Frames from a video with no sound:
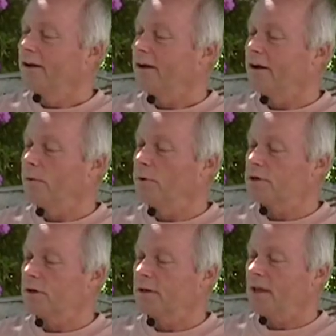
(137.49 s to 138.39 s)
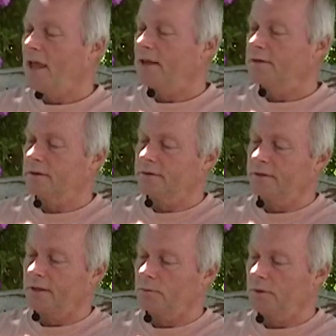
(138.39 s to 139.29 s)
uh, which contains, let's
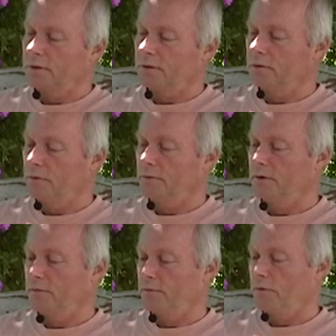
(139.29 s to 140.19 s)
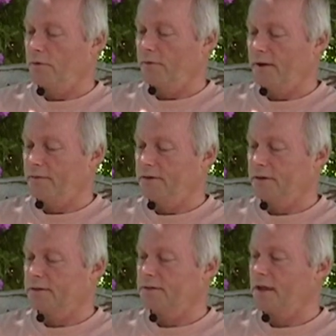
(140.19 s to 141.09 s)
see, it's one, two, three, four, five,
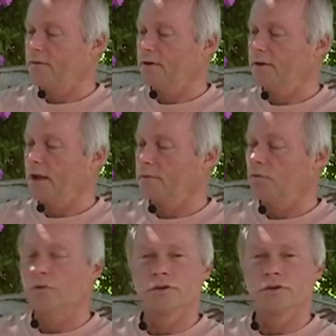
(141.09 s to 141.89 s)
six, seven times 4.